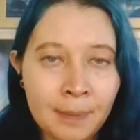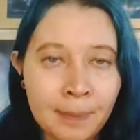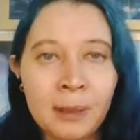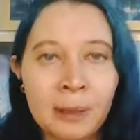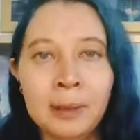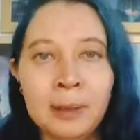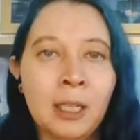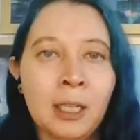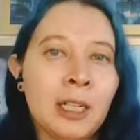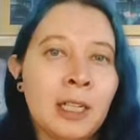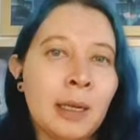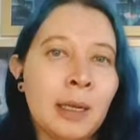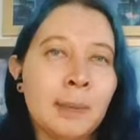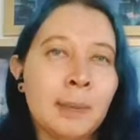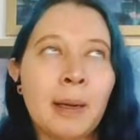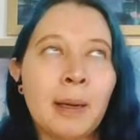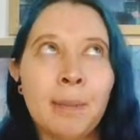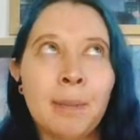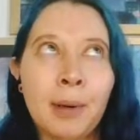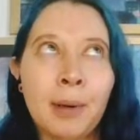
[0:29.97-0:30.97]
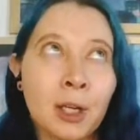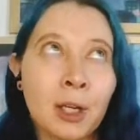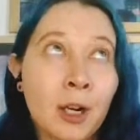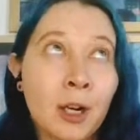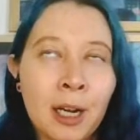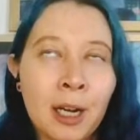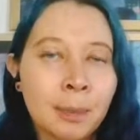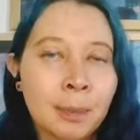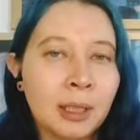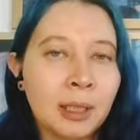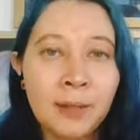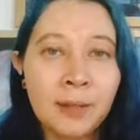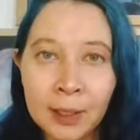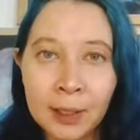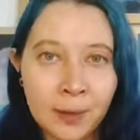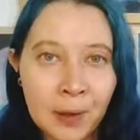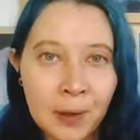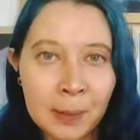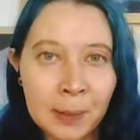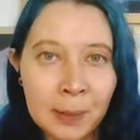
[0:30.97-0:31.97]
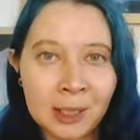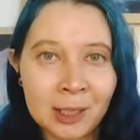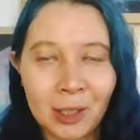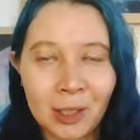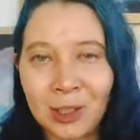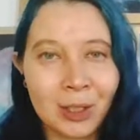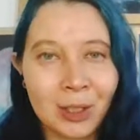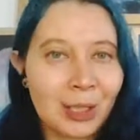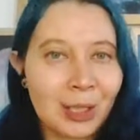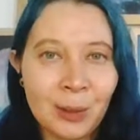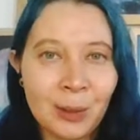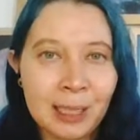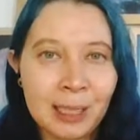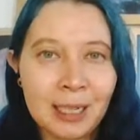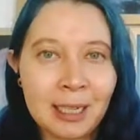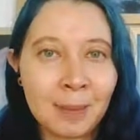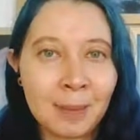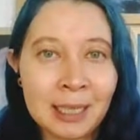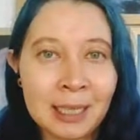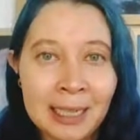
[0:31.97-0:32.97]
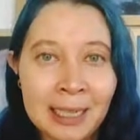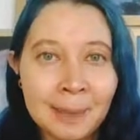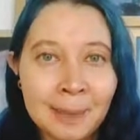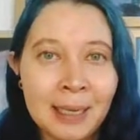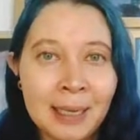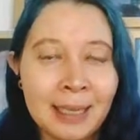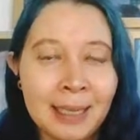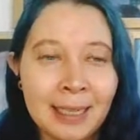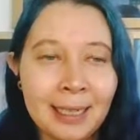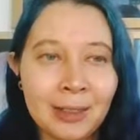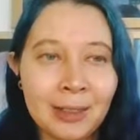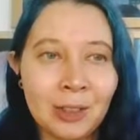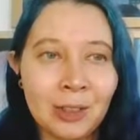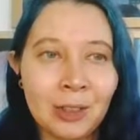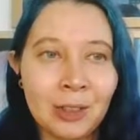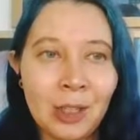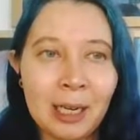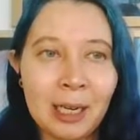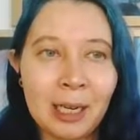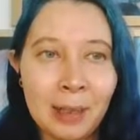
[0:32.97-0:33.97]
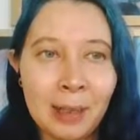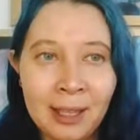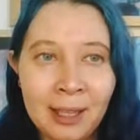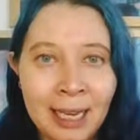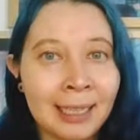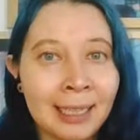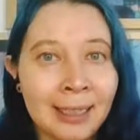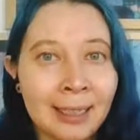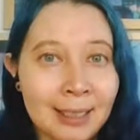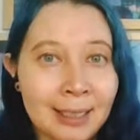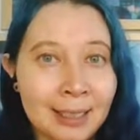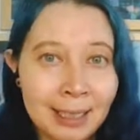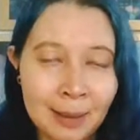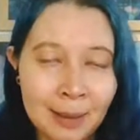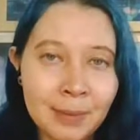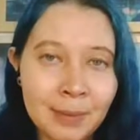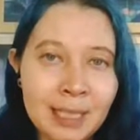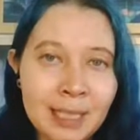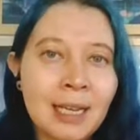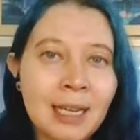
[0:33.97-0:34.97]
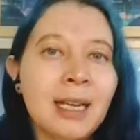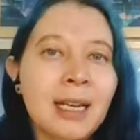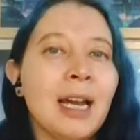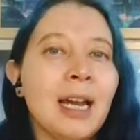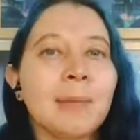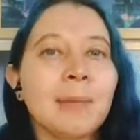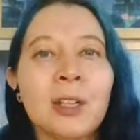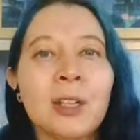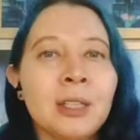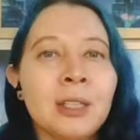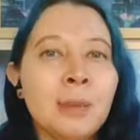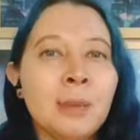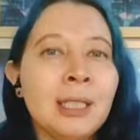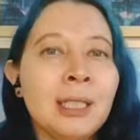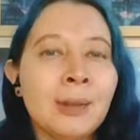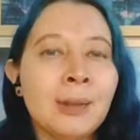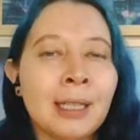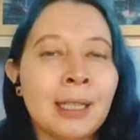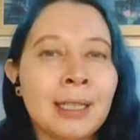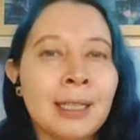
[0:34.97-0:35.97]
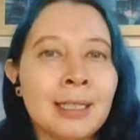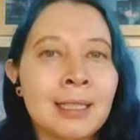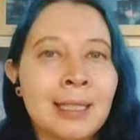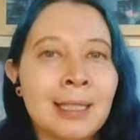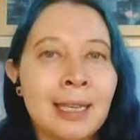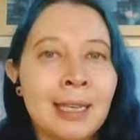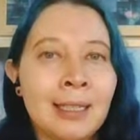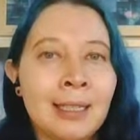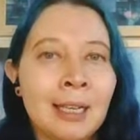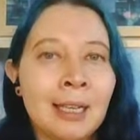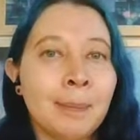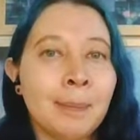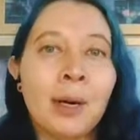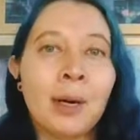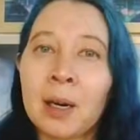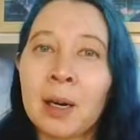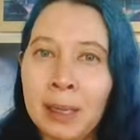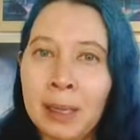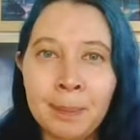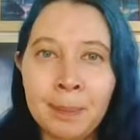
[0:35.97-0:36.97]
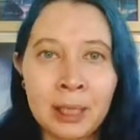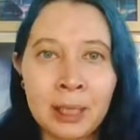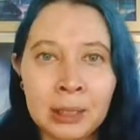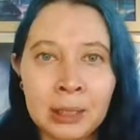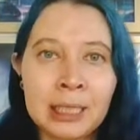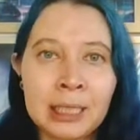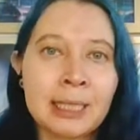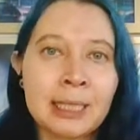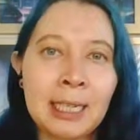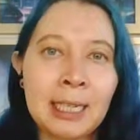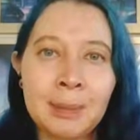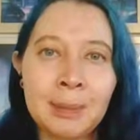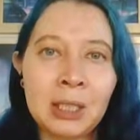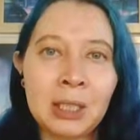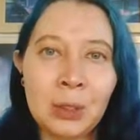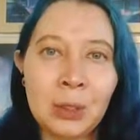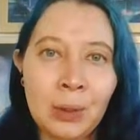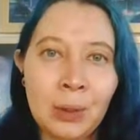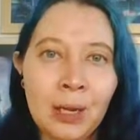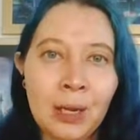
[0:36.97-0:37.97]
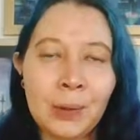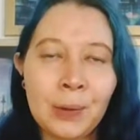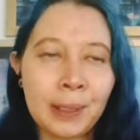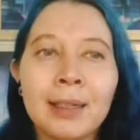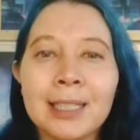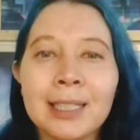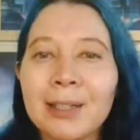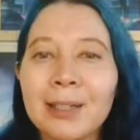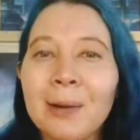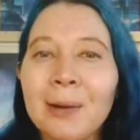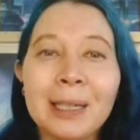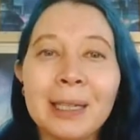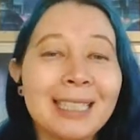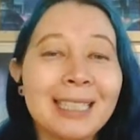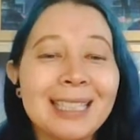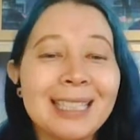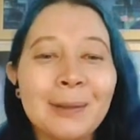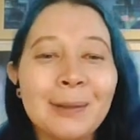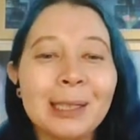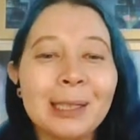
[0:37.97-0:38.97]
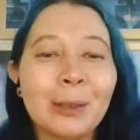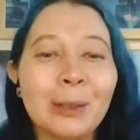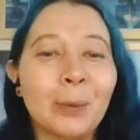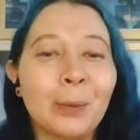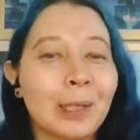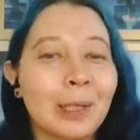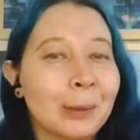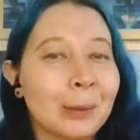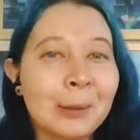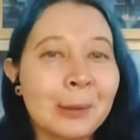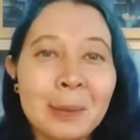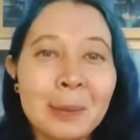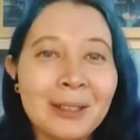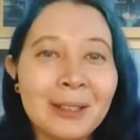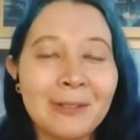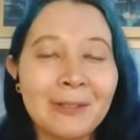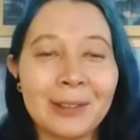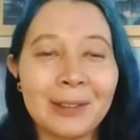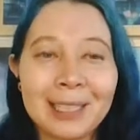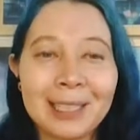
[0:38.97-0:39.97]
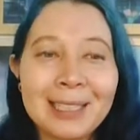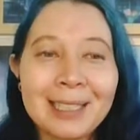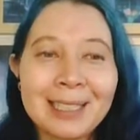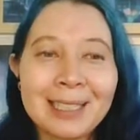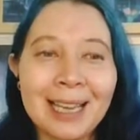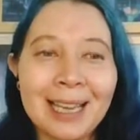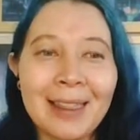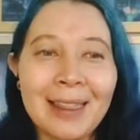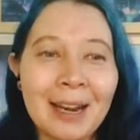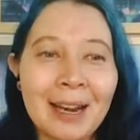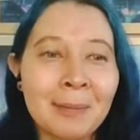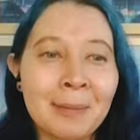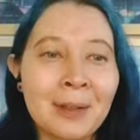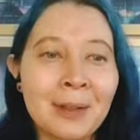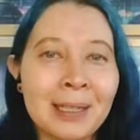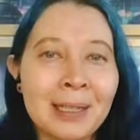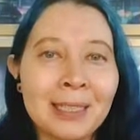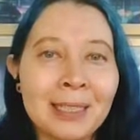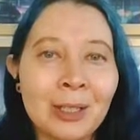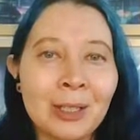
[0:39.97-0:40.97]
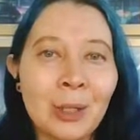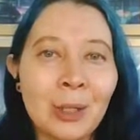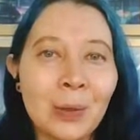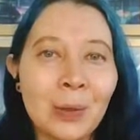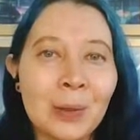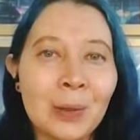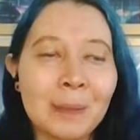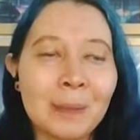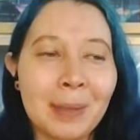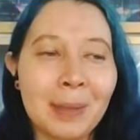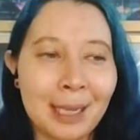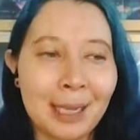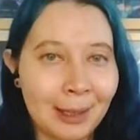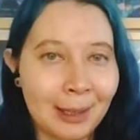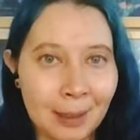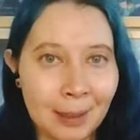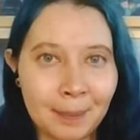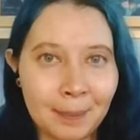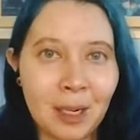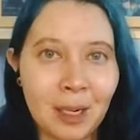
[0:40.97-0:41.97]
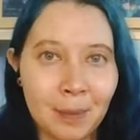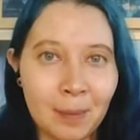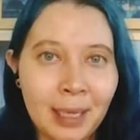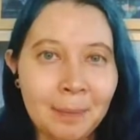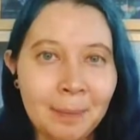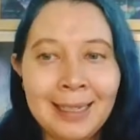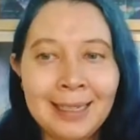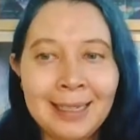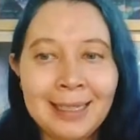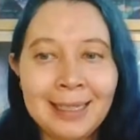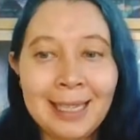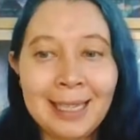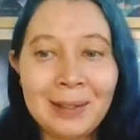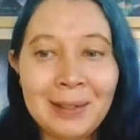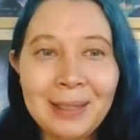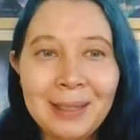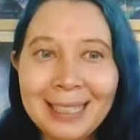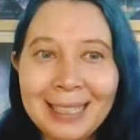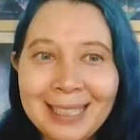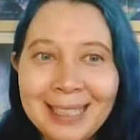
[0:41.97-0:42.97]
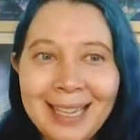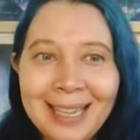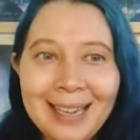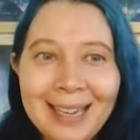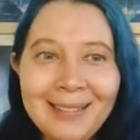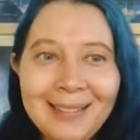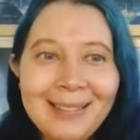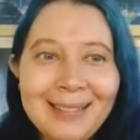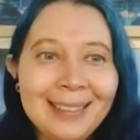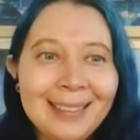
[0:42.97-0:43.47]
I would look up Buttercup living room and just to see what comes up and then try to make that in The Sims. I'm going to be doing this in an apartment build in San Myshuno. I want to see what the word will be first, and then I'm going to pick the apartment. So let's go.